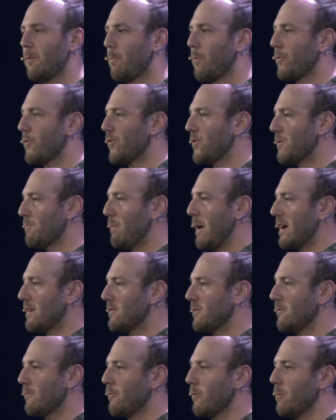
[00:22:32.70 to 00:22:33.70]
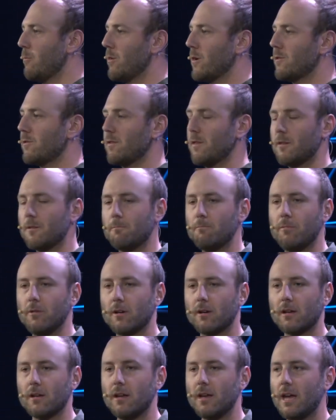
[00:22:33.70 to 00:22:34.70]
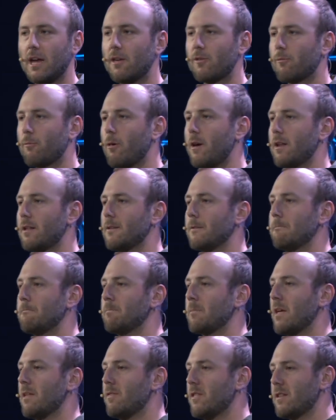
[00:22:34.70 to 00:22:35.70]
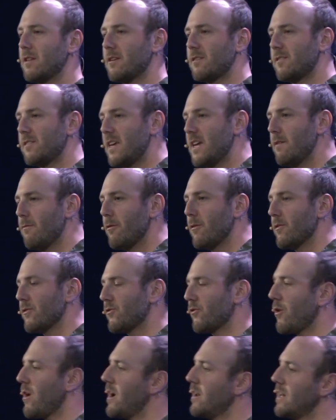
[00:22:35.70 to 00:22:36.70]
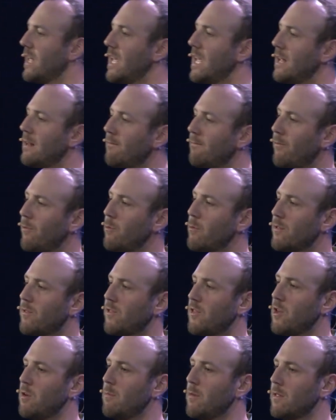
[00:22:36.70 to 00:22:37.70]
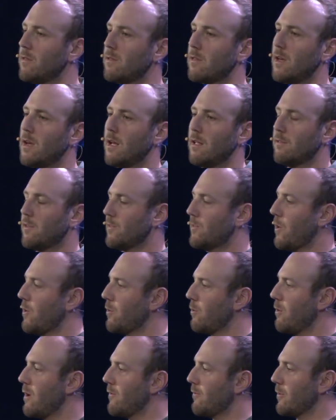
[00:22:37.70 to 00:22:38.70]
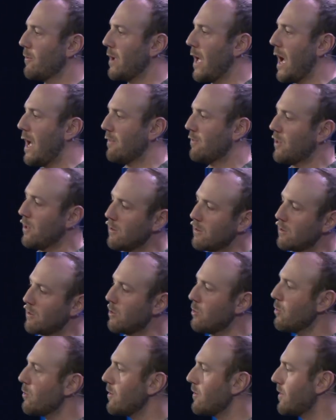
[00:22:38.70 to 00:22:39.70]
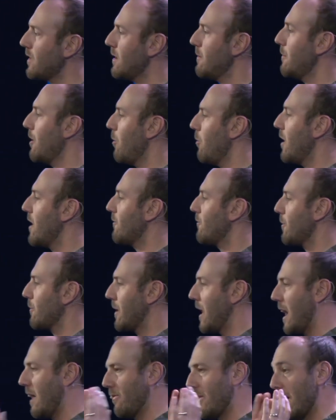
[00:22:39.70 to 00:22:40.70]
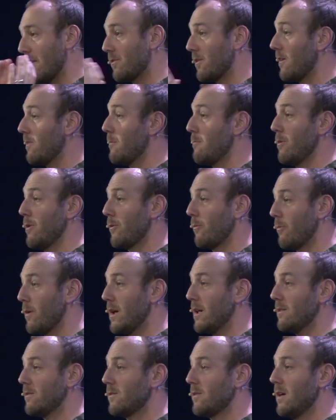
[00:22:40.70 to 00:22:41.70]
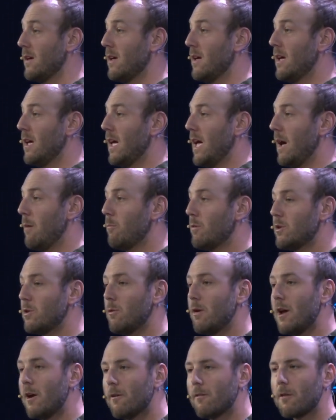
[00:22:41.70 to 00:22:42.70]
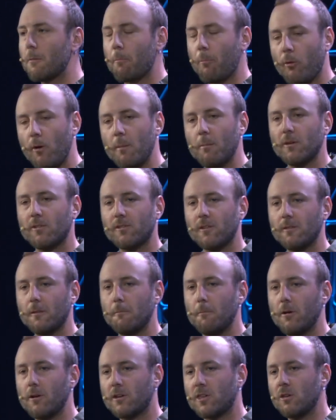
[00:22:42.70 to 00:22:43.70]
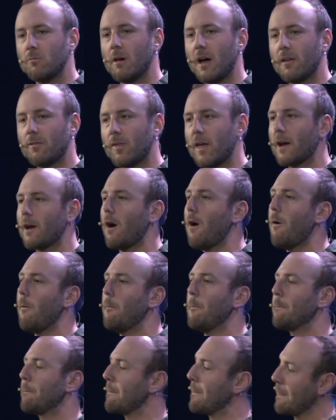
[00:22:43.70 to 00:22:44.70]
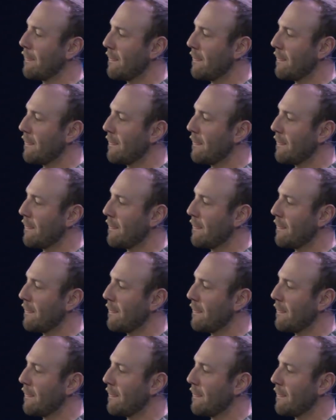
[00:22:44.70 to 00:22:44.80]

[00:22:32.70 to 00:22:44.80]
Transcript: The perspective from which this book is written, the deceiver is trying to influence humans to turn away from God, to lure them away from God. That's how the book reads. And when you hear the premise of the book, you might think, oh,